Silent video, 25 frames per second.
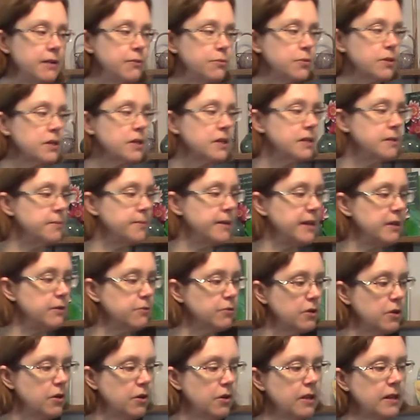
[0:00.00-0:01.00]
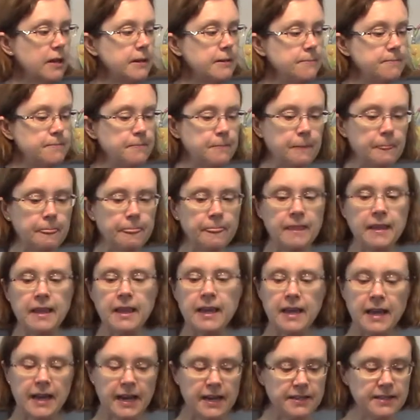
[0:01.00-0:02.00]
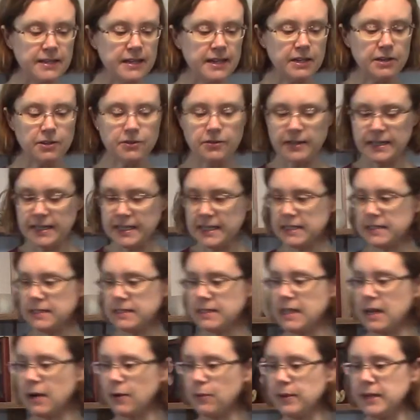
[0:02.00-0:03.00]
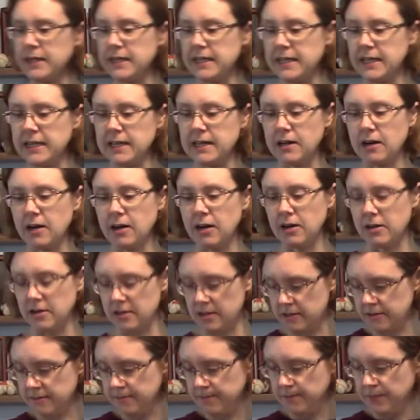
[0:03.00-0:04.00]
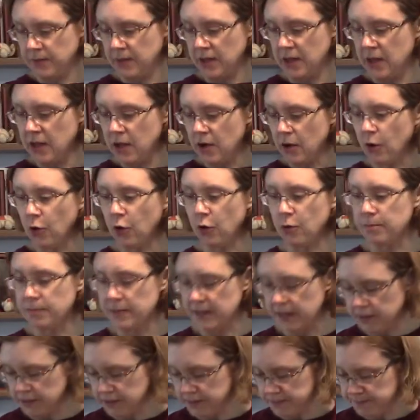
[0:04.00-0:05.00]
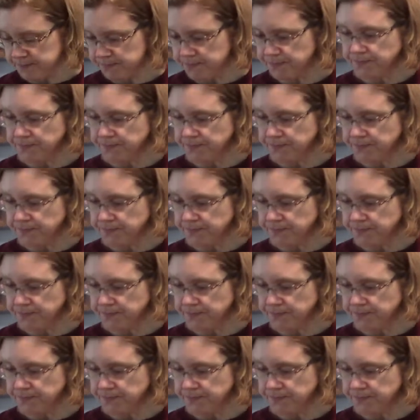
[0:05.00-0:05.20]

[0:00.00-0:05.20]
we're going to make granola, and the ingredients that we need are oatmeal,